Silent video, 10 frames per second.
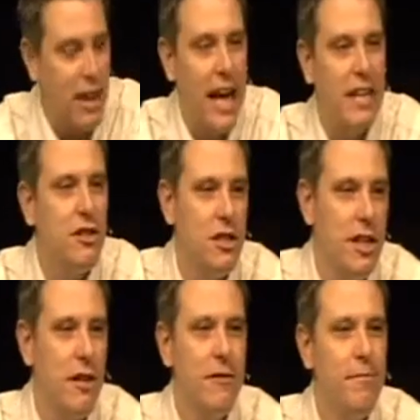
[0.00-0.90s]

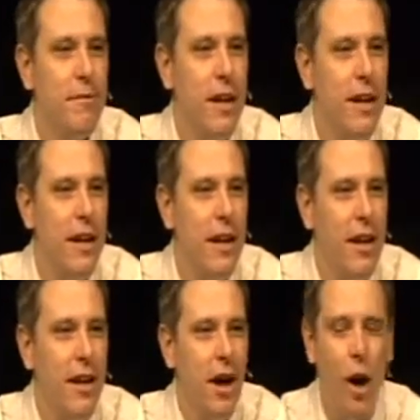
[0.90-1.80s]
Landseer.
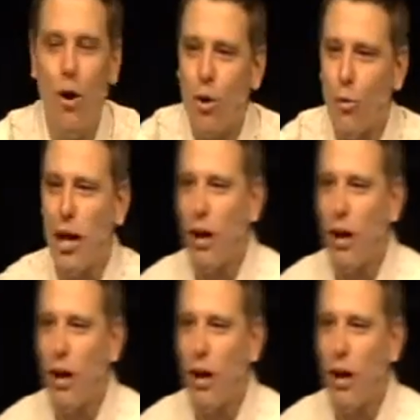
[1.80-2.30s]
And the owner went